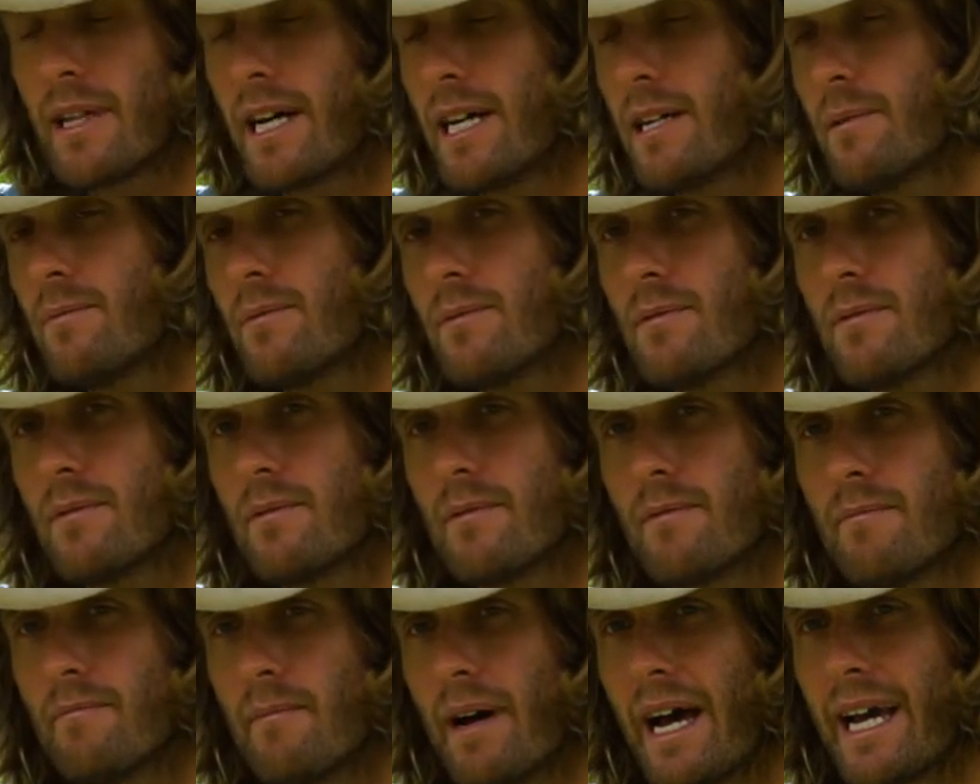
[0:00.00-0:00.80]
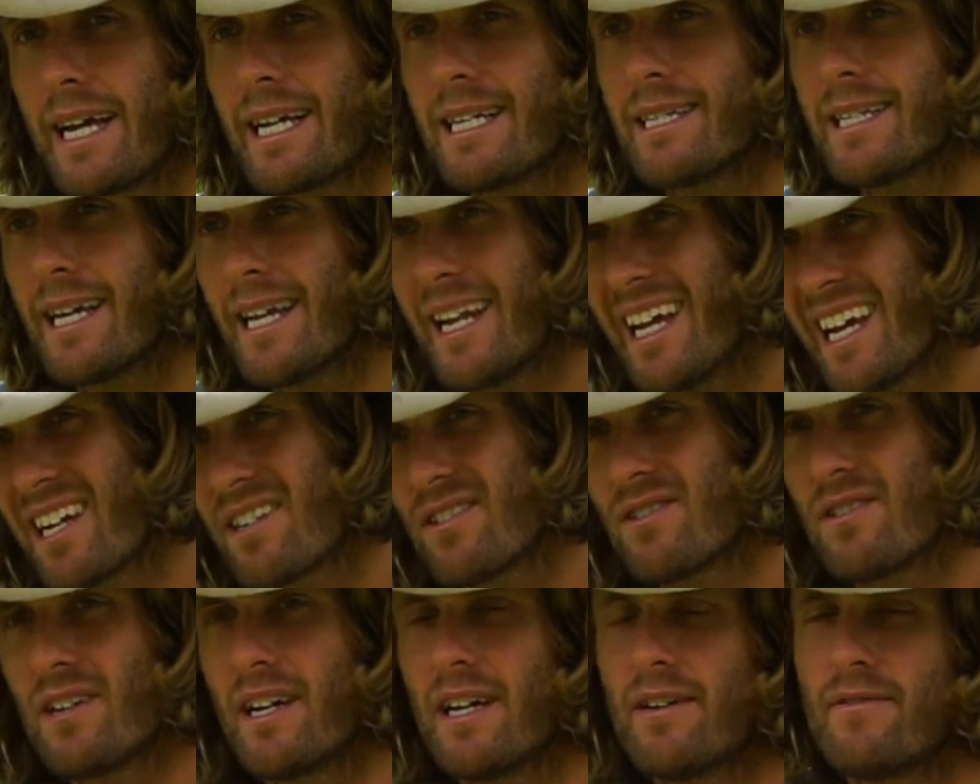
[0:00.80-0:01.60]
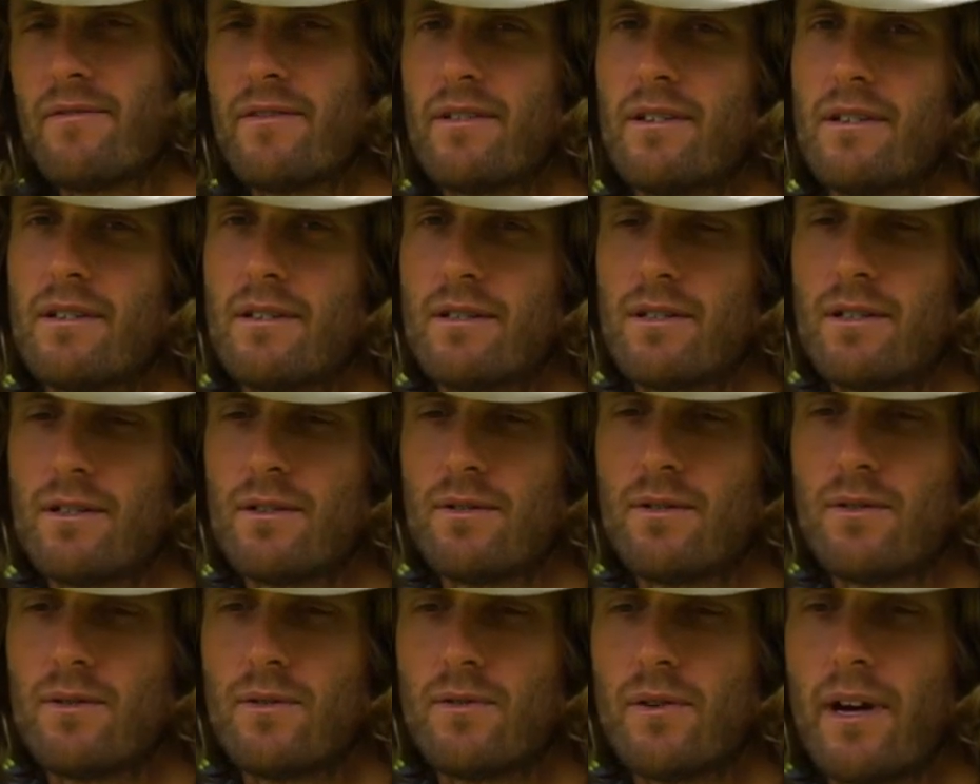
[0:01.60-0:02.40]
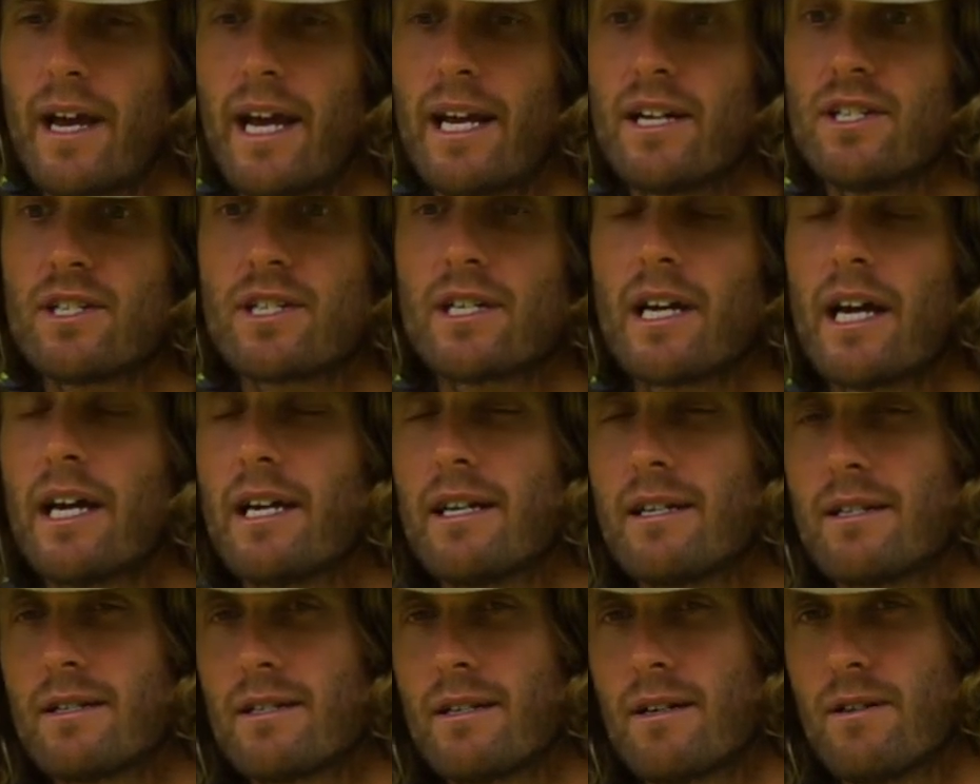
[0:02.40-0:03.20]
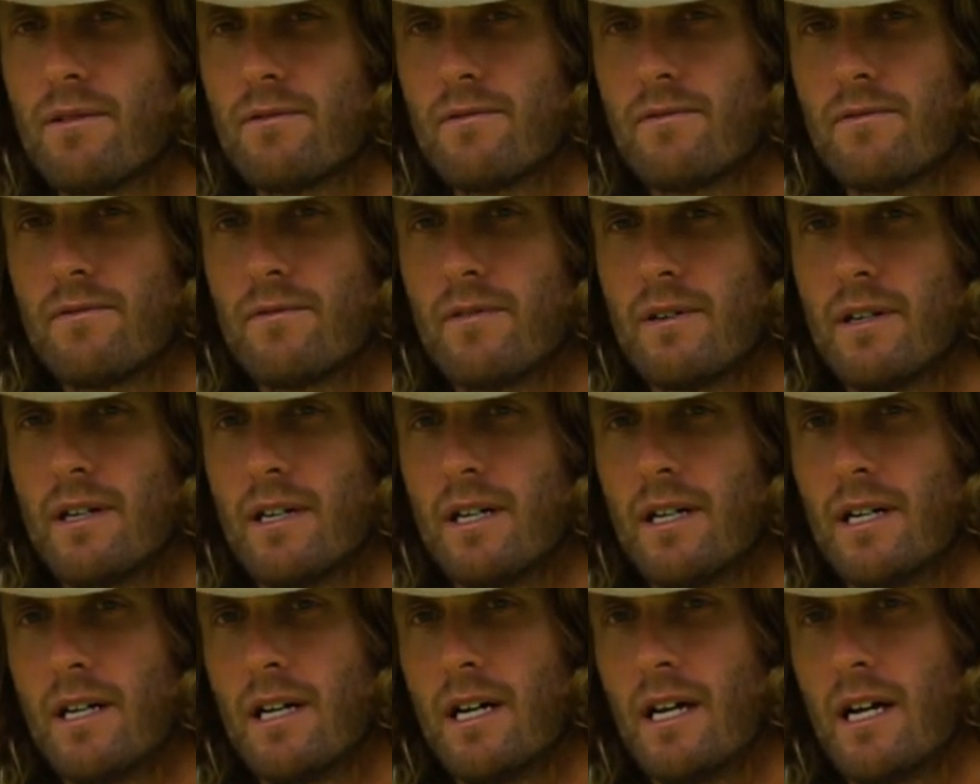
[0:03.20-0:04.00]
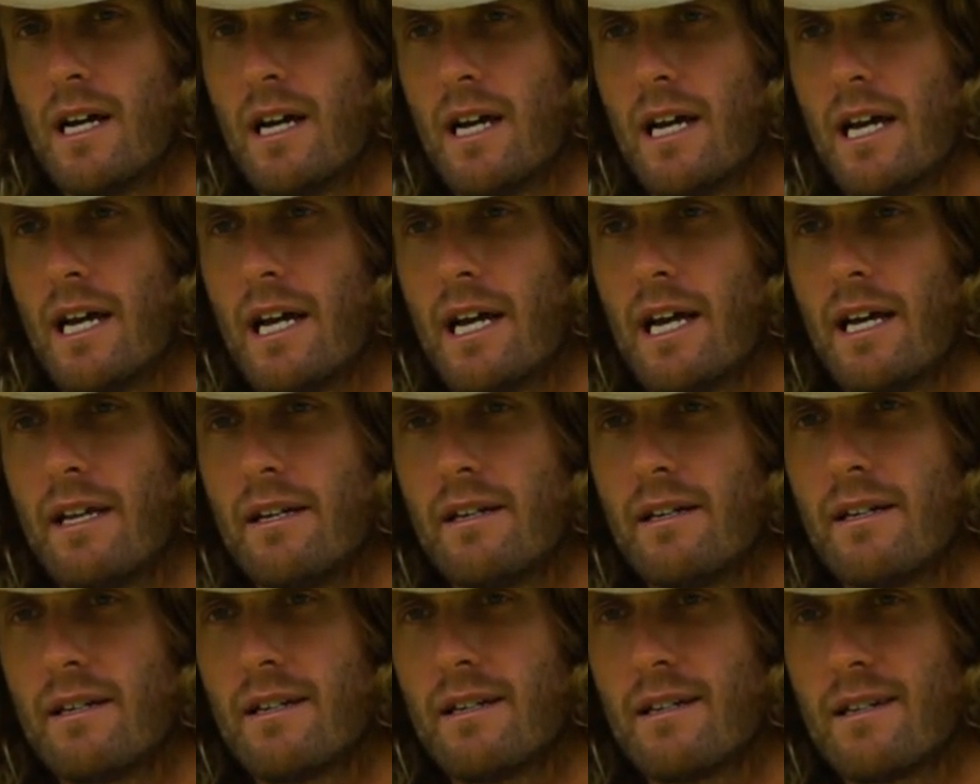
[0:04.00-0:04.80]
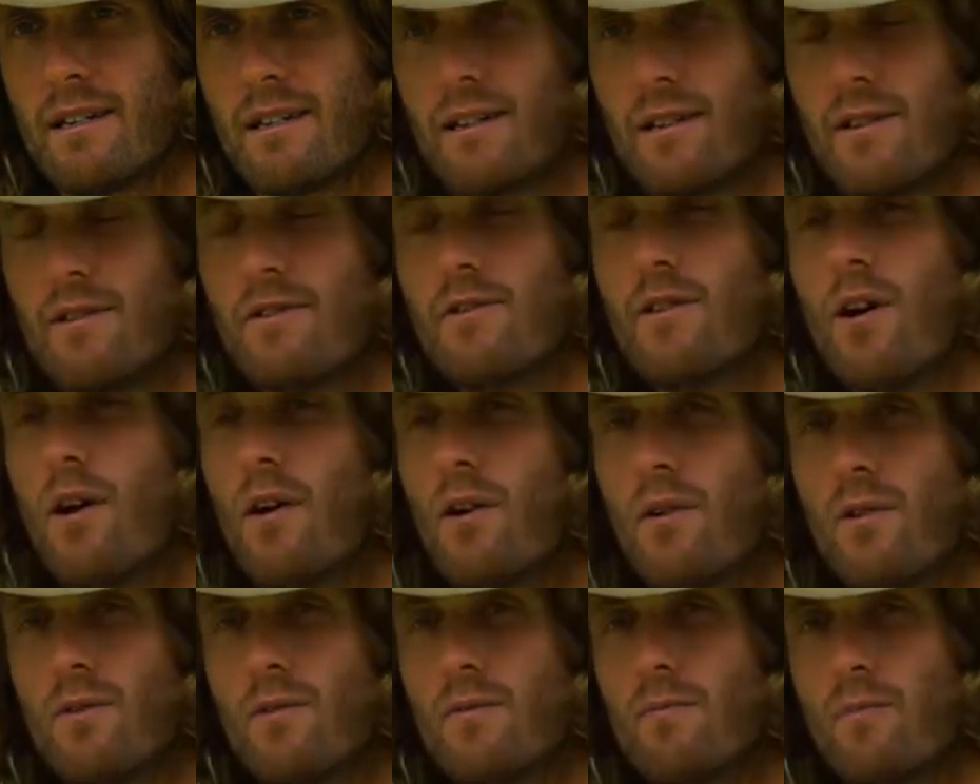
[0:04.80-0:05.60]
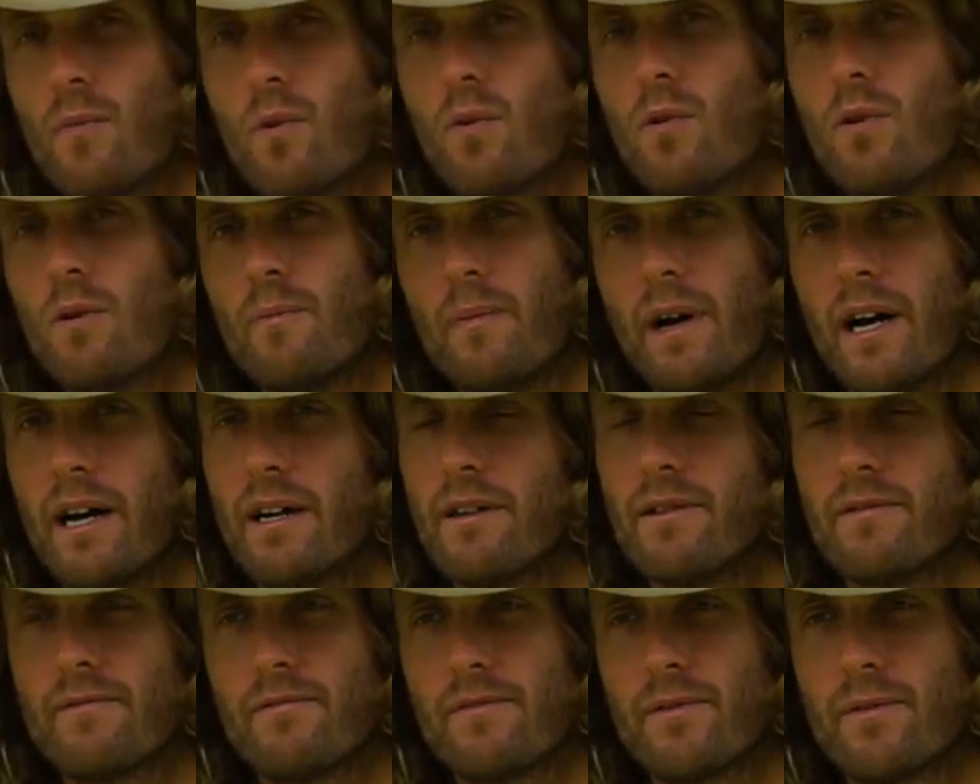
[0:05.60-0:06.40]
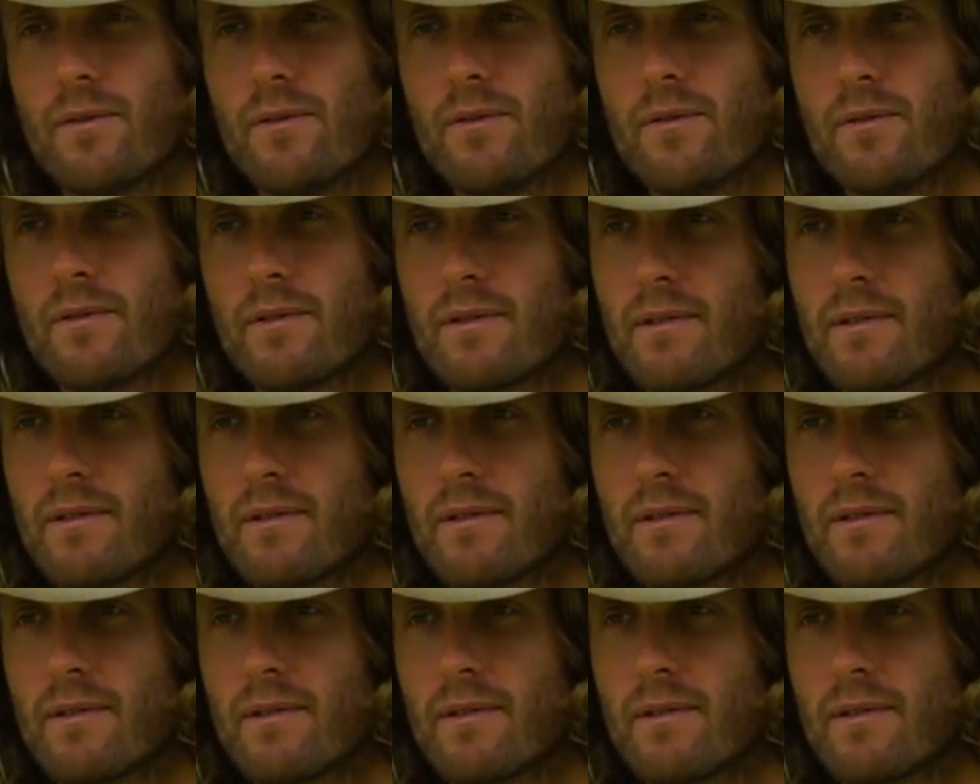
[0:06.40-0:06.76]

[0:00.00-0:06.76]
label, making the extra effort to educate yourself and know more about your food,